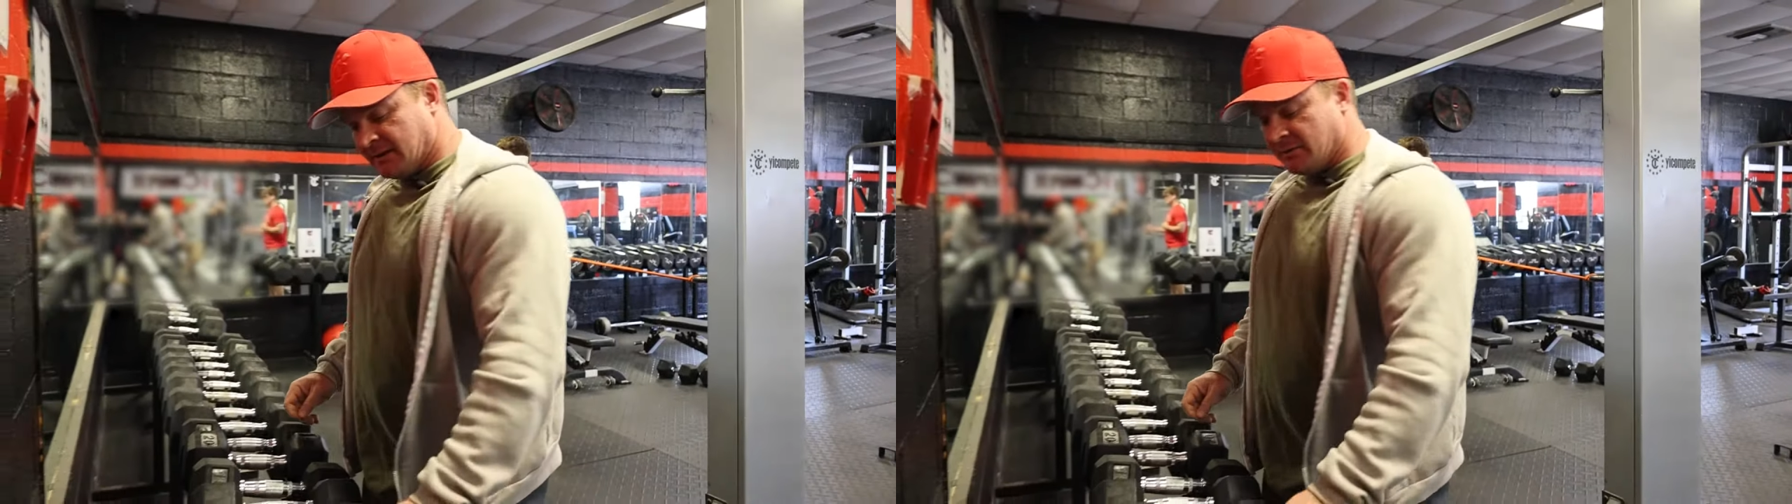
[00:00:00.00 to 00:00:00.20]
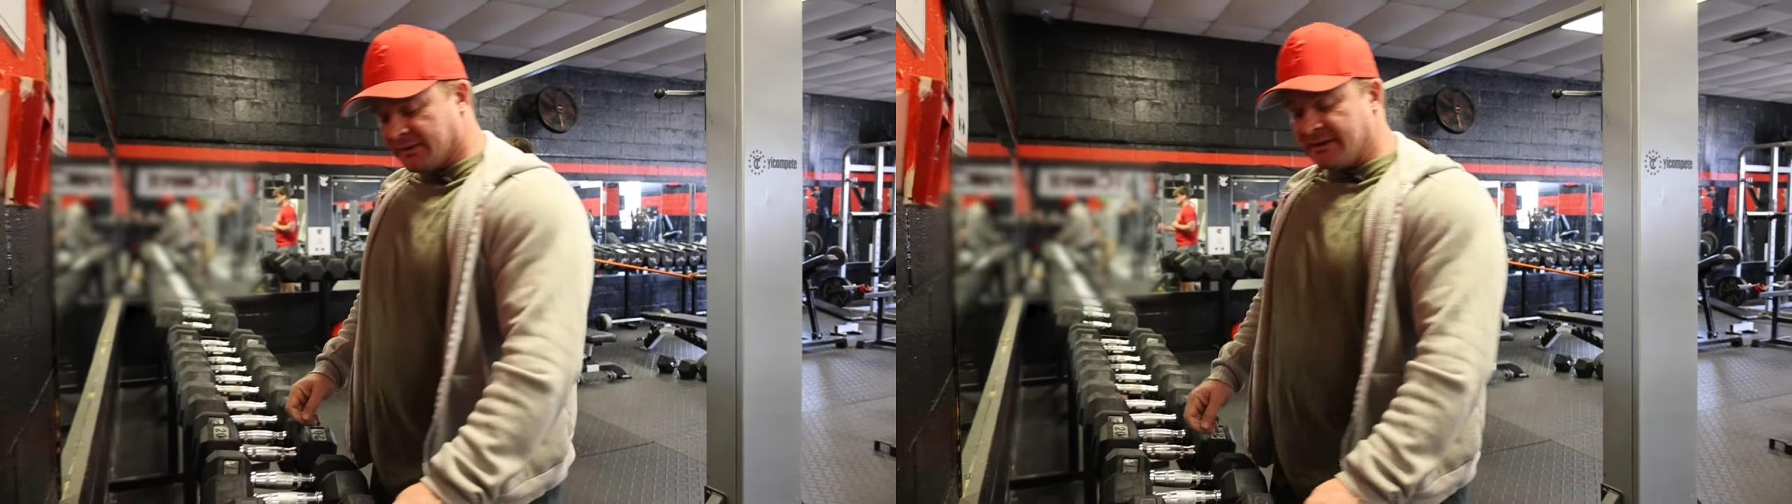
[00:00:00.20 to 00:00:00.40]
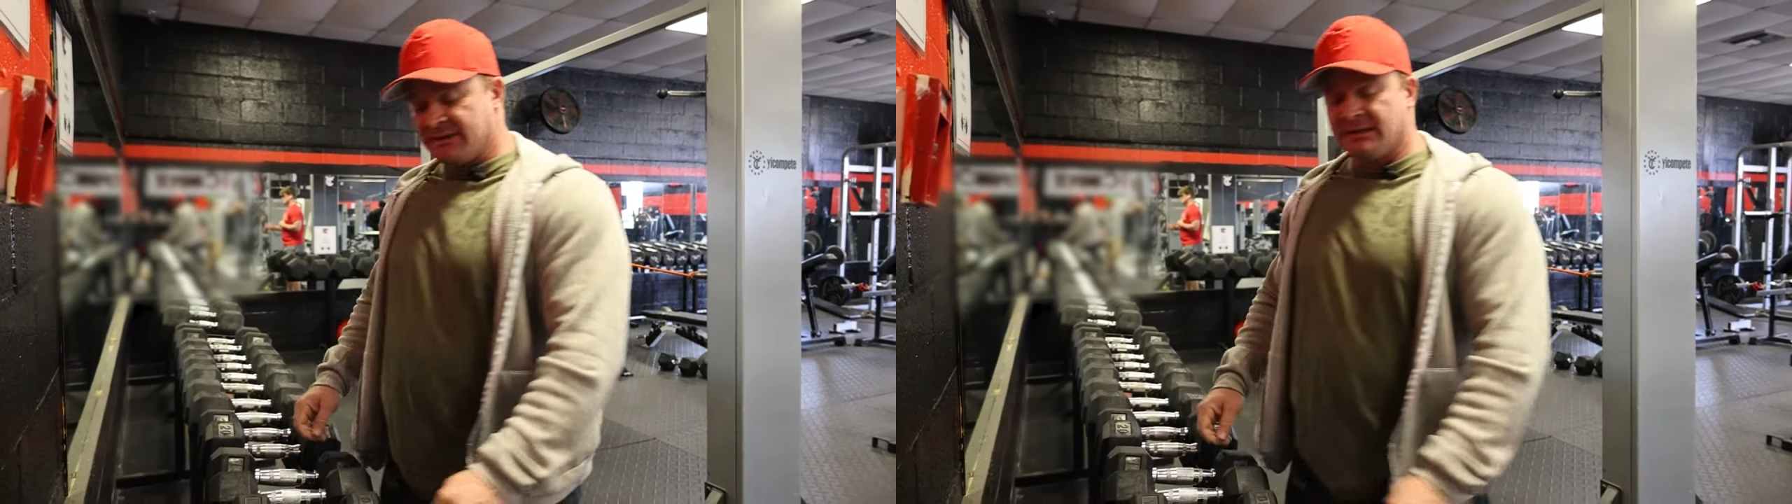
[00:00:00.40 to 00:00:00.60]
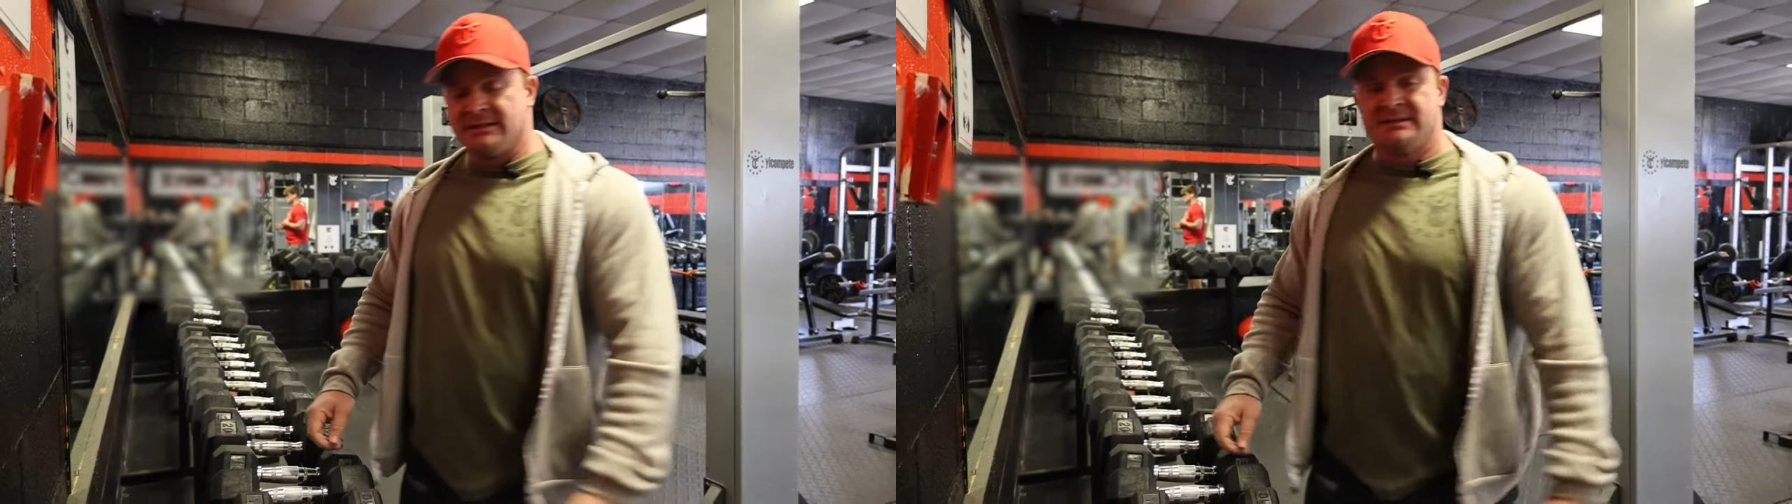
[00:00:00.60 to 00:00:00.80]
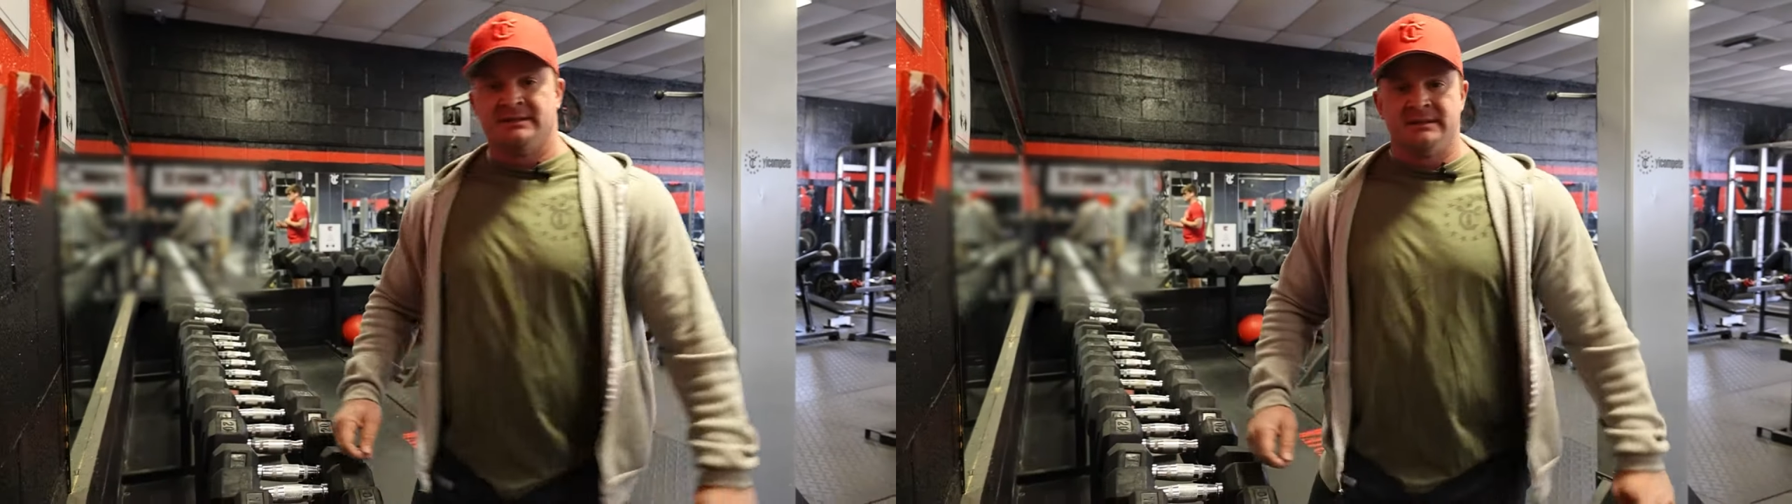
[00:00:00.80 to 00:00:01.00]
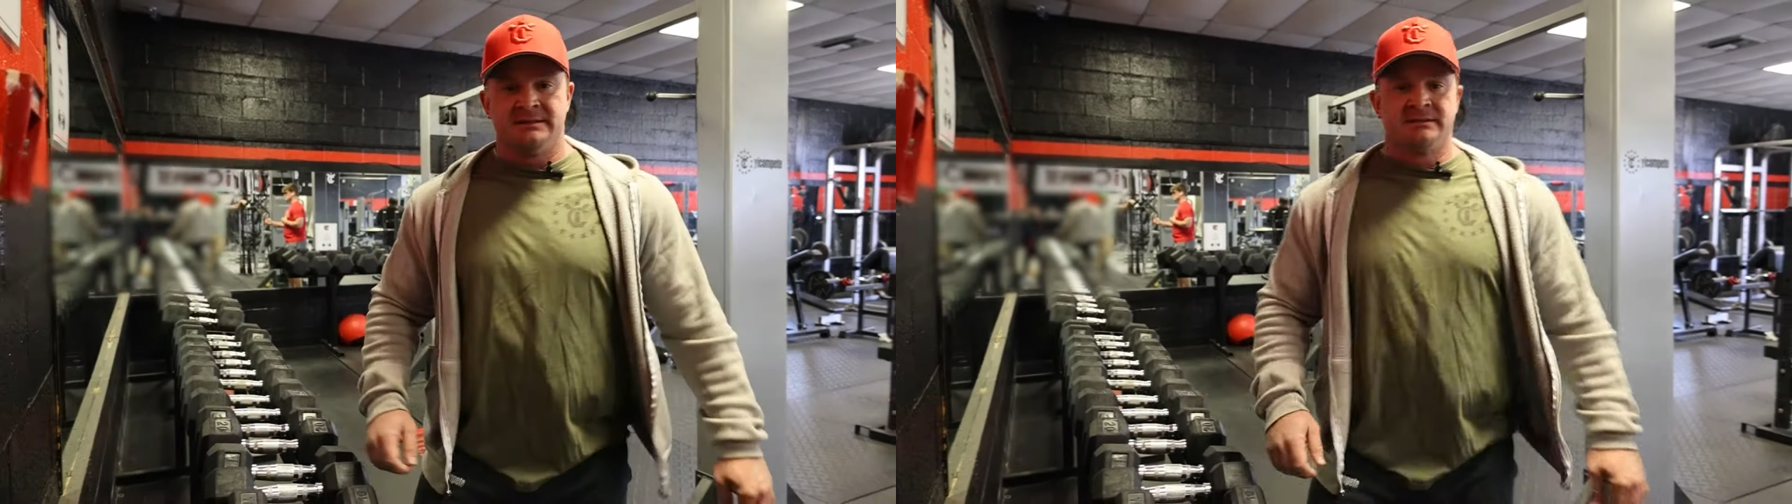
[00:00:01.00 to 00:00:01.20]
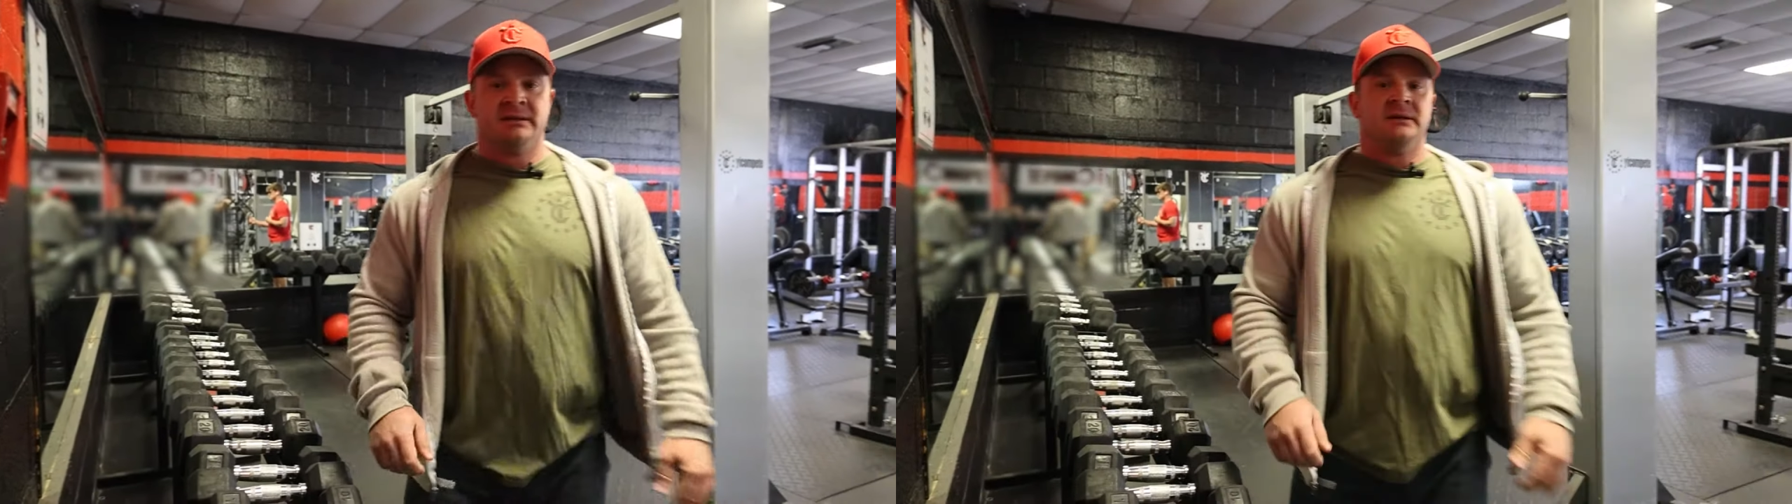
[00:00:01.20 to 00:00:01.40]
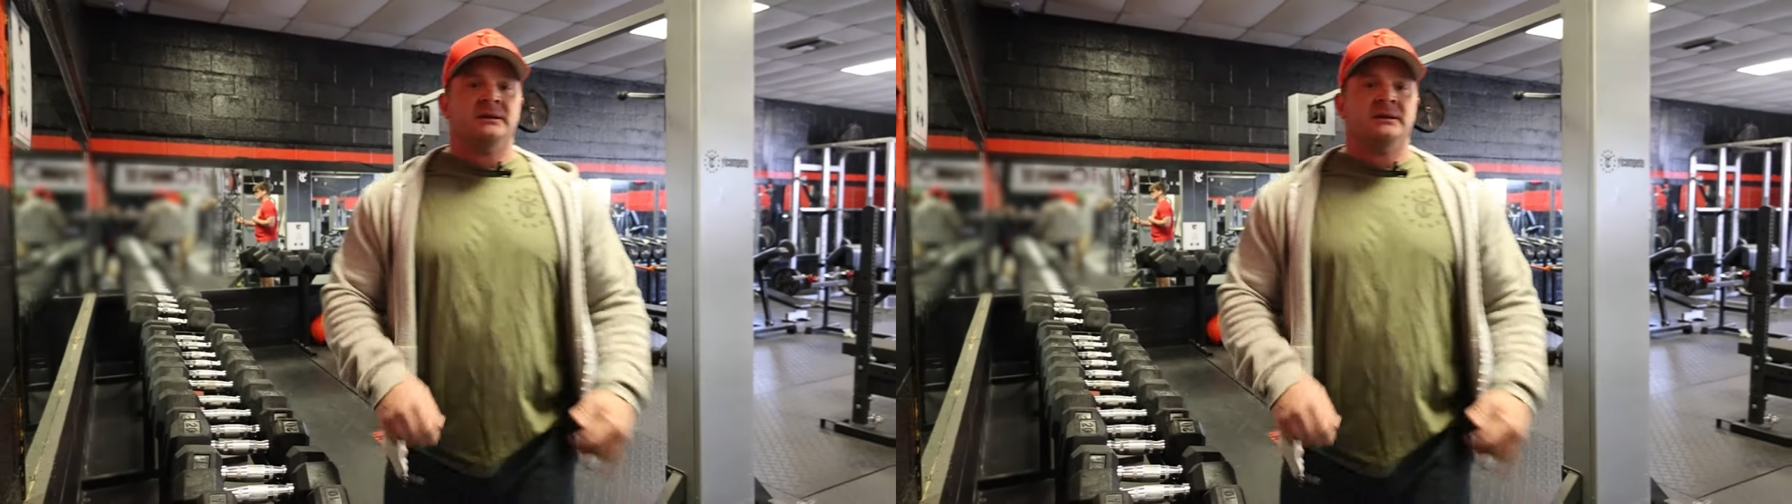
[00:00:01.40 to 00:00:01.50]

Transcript: What that does is,